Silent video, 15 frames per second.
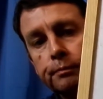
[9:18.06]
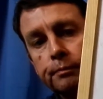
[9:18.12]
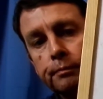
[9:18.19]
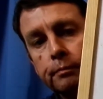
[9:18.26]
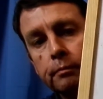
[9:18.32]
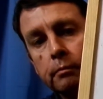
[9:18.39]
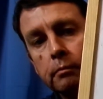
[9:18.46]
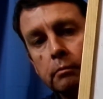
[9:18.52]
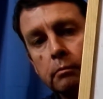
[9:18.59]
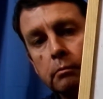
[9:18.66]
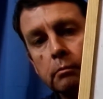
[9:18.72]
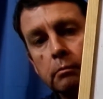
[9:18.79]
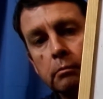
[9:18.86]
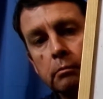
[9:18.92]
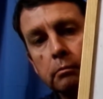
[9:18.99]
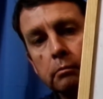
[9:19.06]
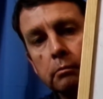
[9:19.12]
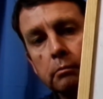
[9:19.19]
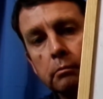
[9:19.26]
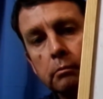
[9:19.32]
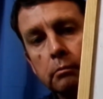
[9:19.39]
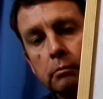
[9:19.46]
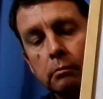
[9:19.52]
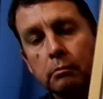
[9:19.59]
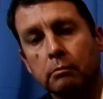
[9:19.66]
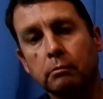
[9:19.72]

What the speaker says: (no one is talking)